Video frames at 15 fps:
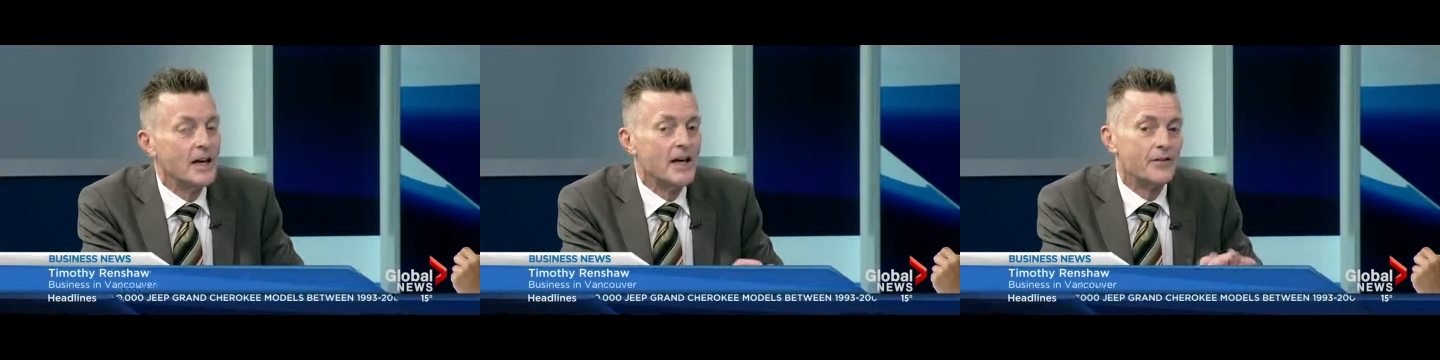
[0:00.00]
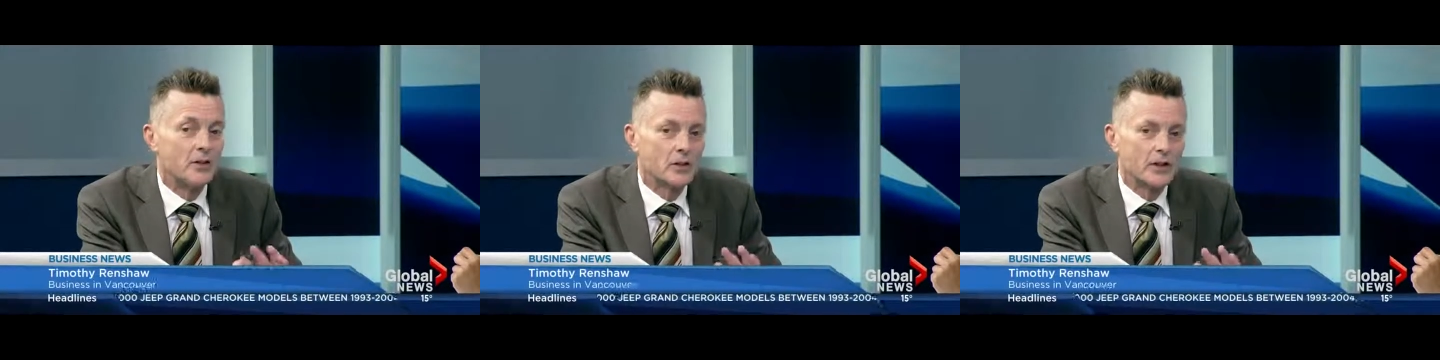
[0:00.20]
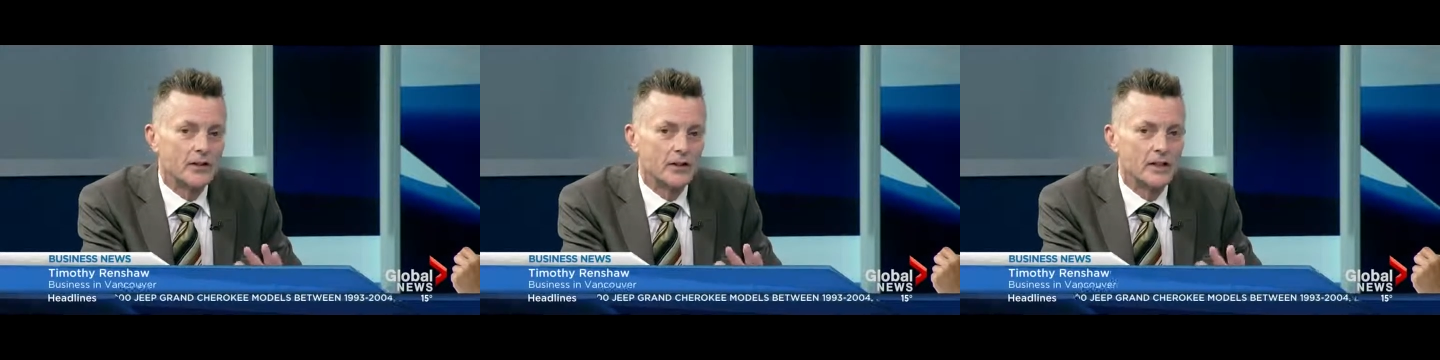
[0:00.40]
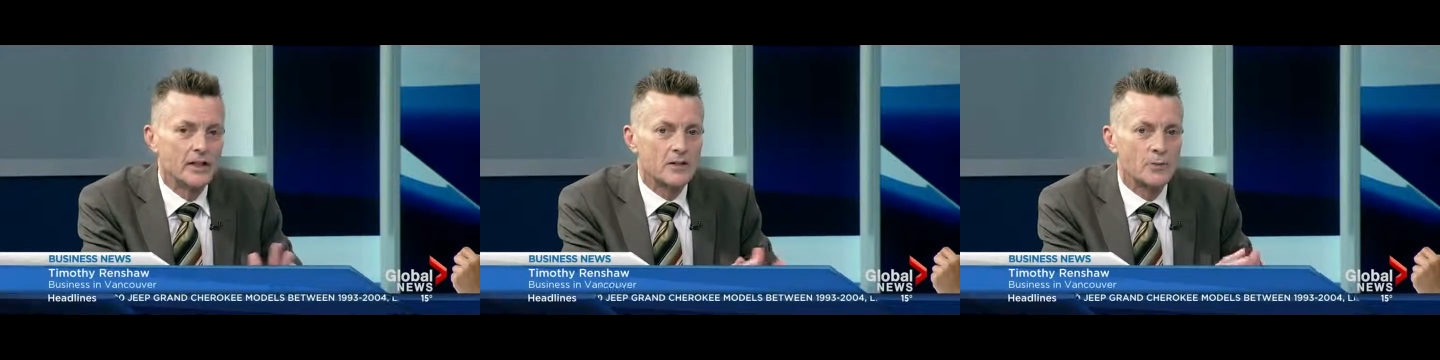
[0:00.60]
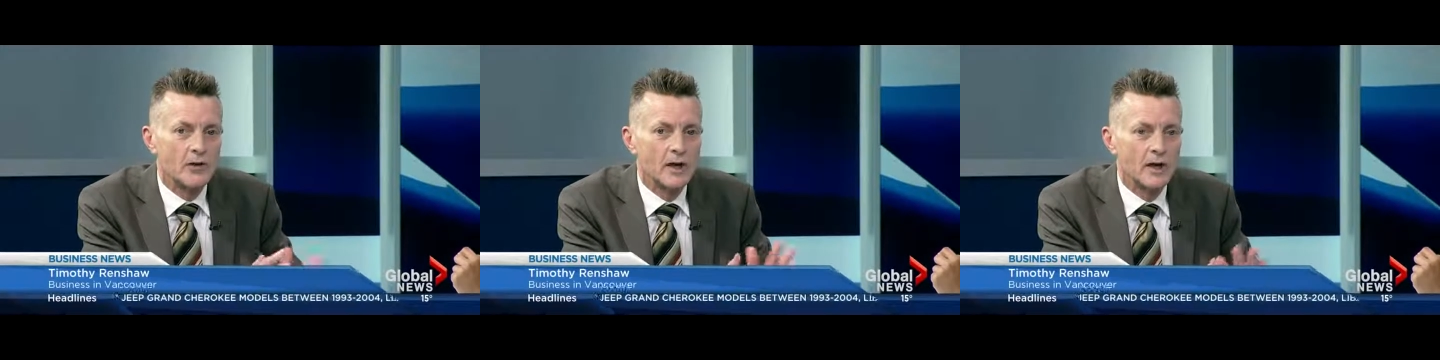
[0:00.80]
if you look at the
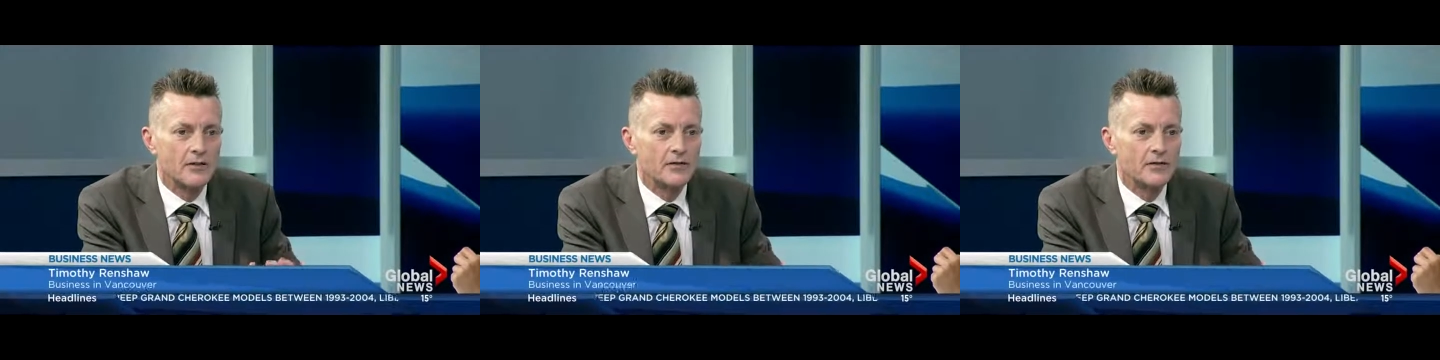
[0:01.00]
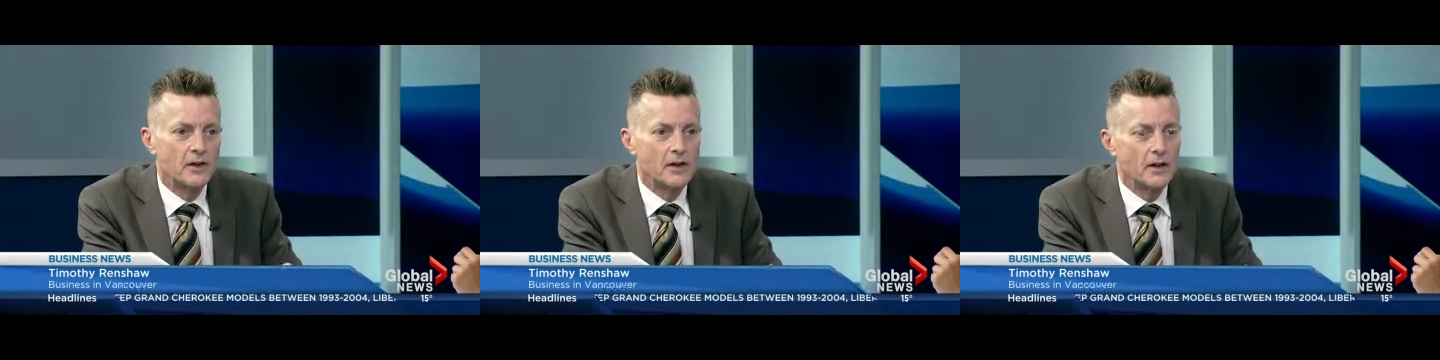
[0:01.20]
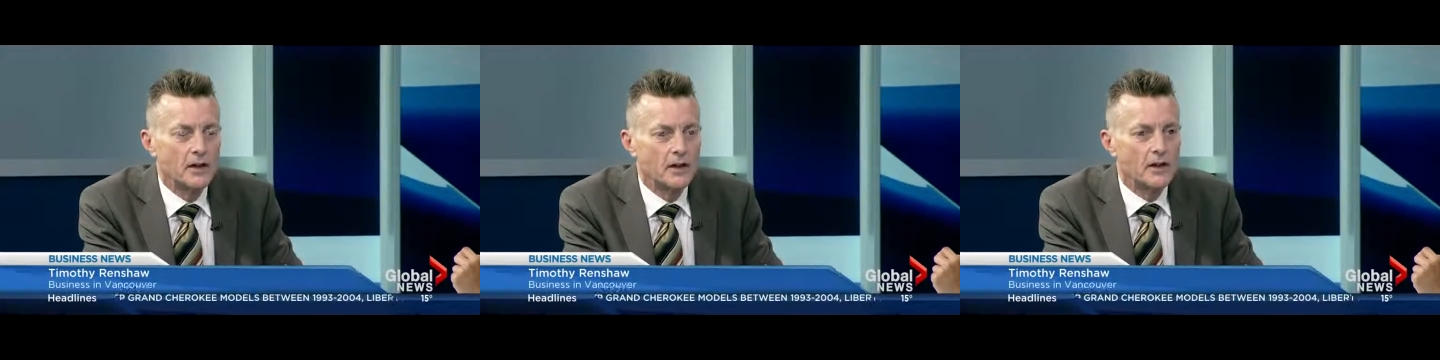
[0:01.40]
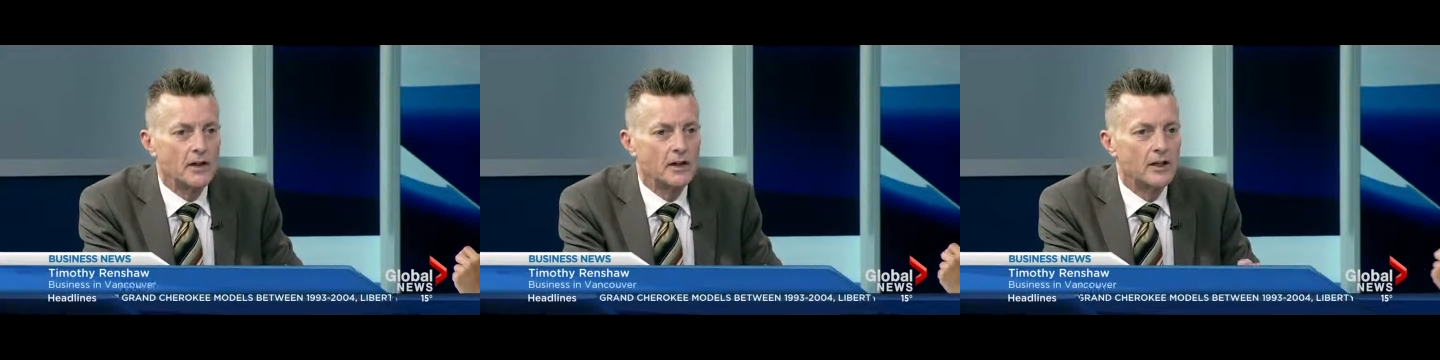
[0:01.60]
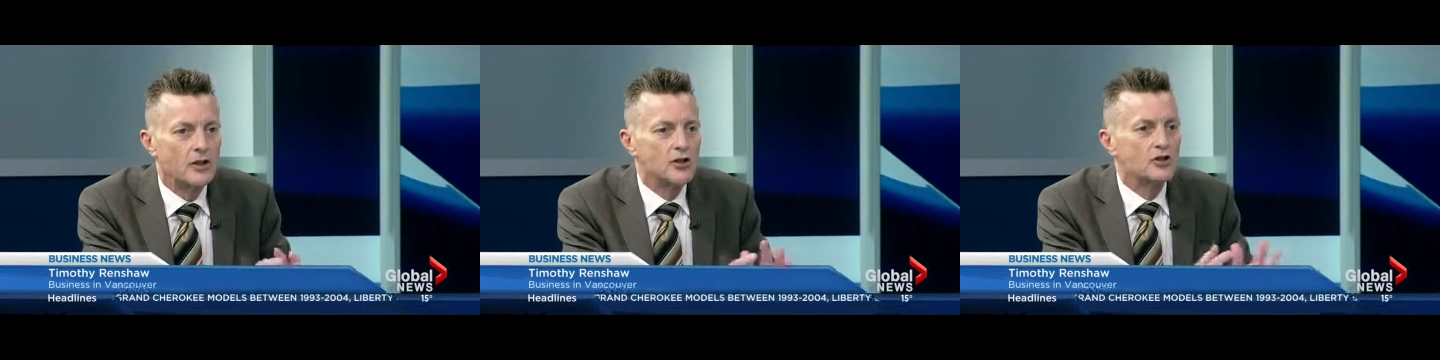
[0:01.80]
list, we kind of, uh,
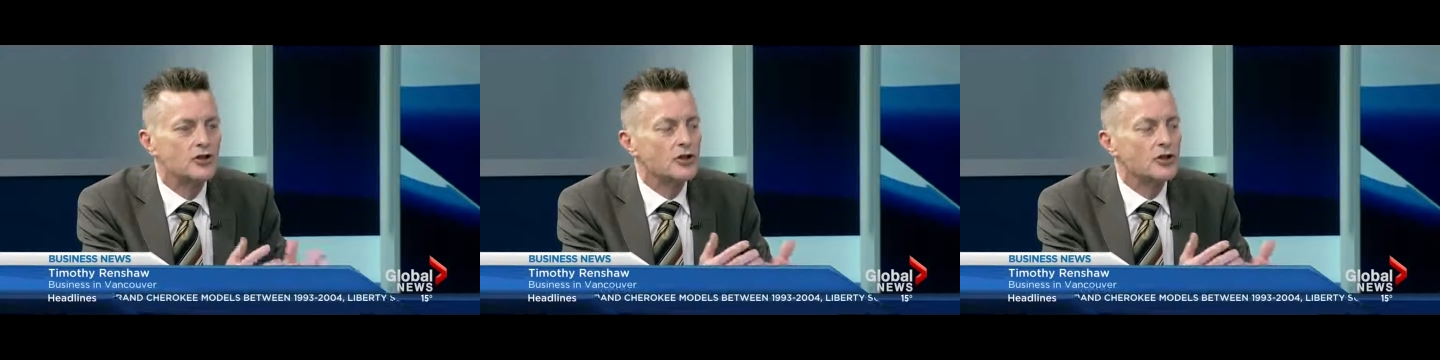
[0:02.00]
in addition